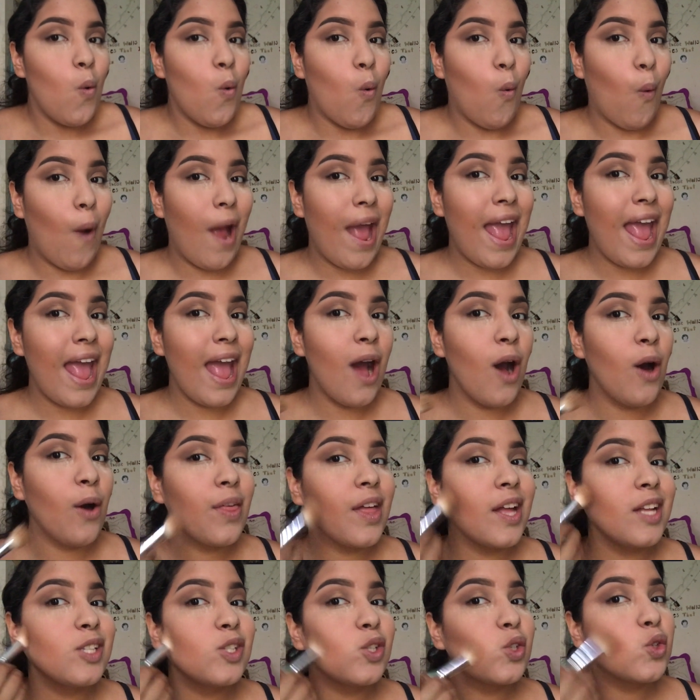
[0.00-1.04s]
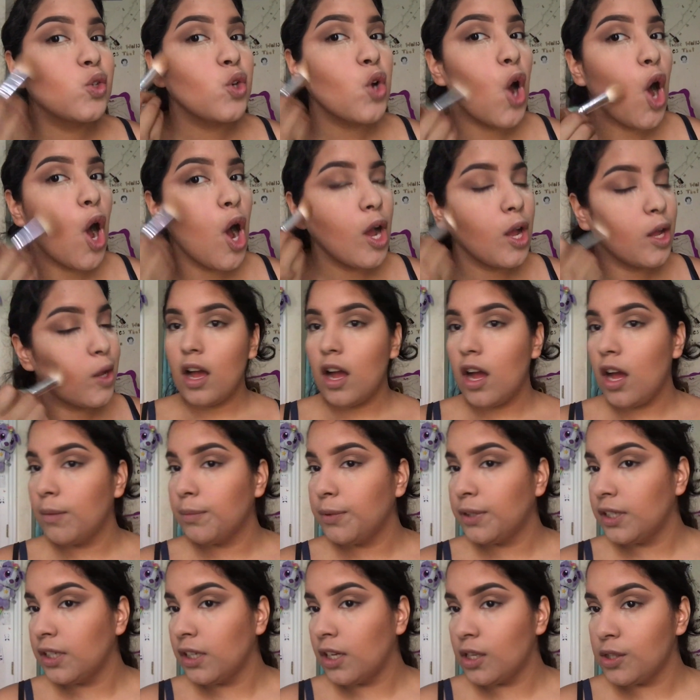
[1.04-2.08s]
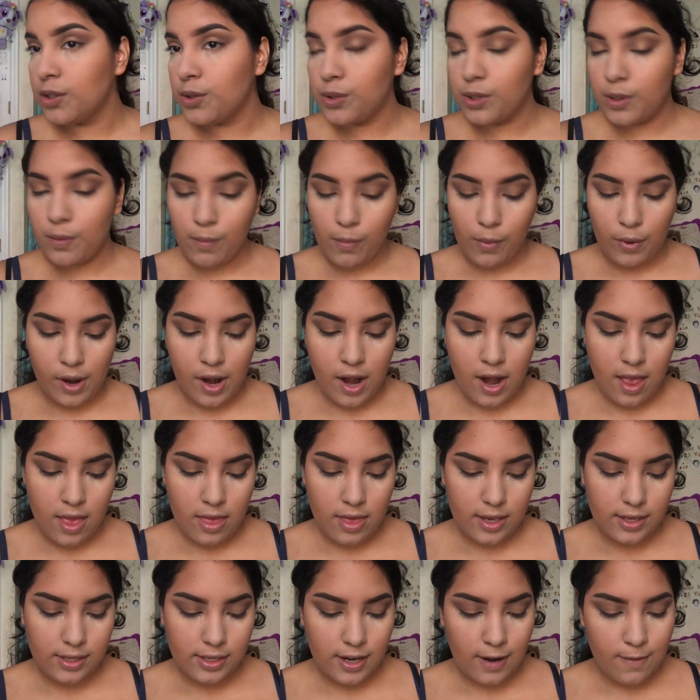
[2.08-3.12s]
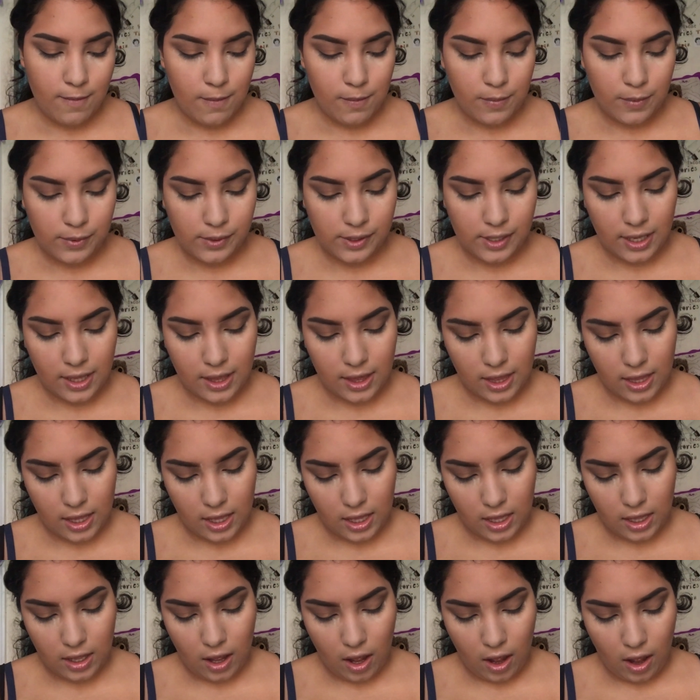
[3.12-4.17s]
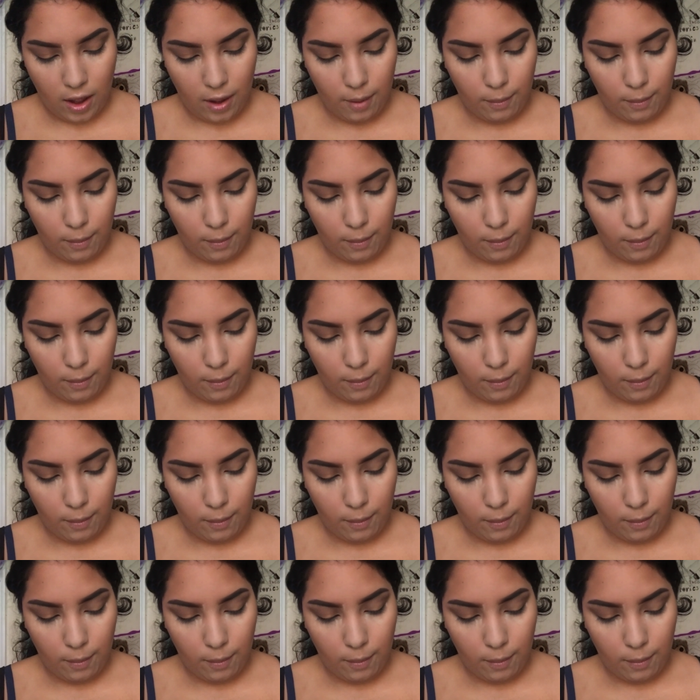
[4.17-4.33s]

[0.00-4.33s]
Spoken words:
Wow, that's strong. I'm gonna contour some more, and this time I'm using the